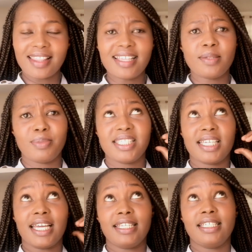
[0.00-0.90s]
that's
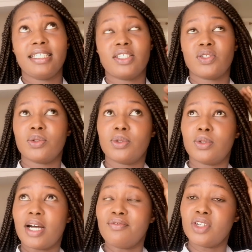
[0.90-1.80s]
basically it
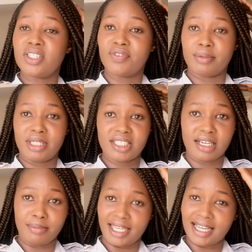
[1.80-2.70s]
so i've not even
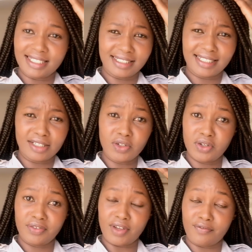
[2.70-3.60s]
measured my curtains i don't
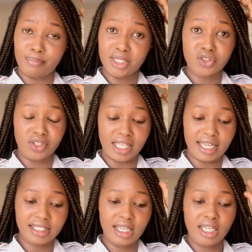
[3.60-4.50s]
know if i've mentioned
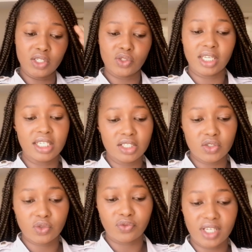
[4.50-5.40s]
that so i need
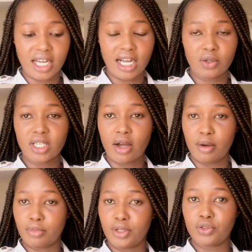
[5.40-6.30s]
to figure out how
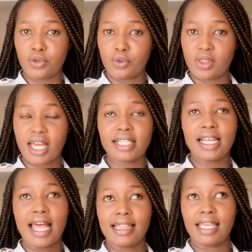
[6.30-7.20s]
i'm going to do that
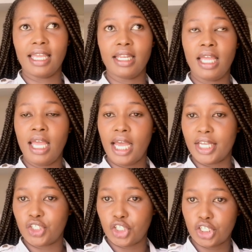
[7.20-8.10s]
and then
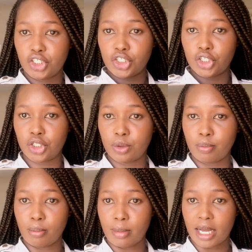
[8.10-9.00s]
i change
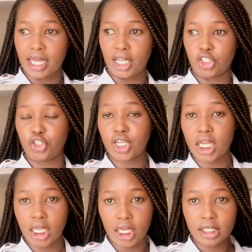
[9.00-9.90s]
my
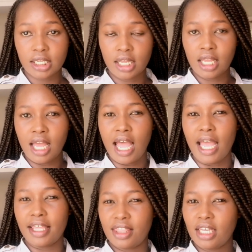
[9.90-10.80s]
jacket
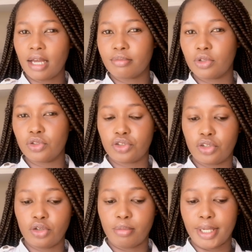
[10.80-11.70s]
I think I'm going to
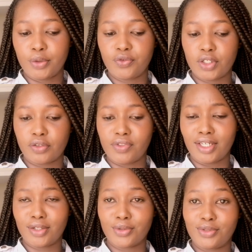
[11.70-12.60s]
show you my outfit of the
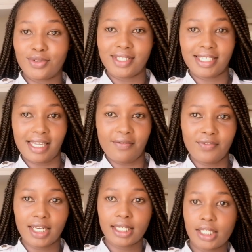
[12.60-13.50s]
day because today I'm
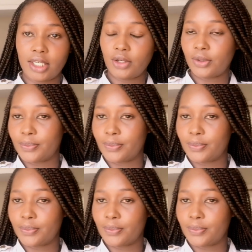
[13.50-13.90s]
feeling cute.